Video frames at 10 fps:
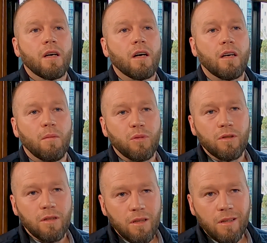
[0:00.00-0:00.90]
a couple
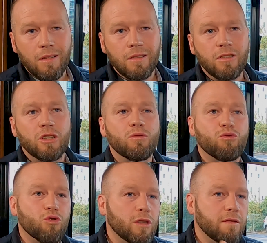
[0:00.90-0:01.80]
years, and she
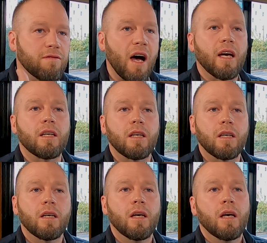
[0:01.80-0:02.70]
was really
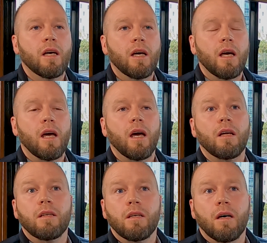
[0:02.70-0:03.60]
fighting,
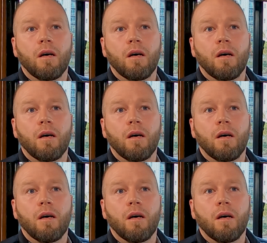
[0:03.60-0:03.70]
and